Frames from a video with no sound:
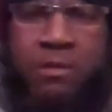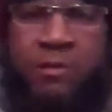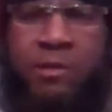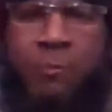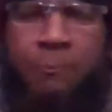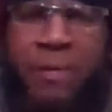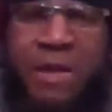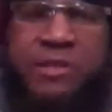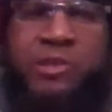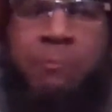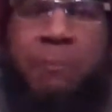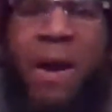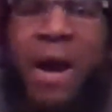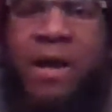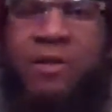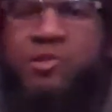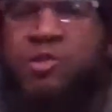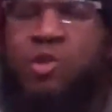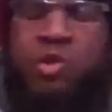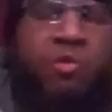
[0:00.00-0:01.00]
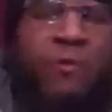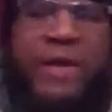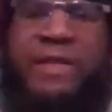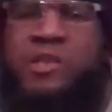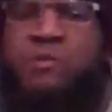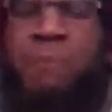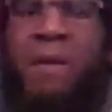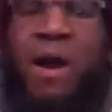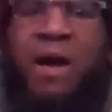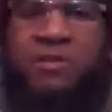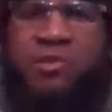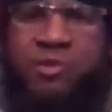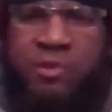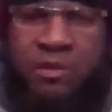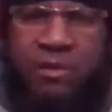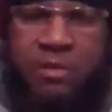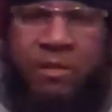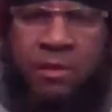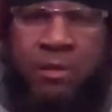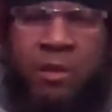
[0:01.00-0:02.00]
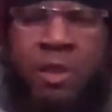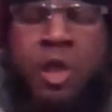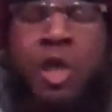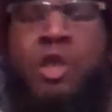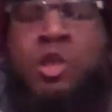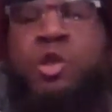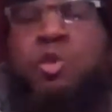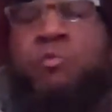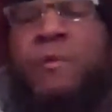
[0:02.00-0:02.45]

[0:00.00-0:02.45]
The best boxer, the greatest boxer. The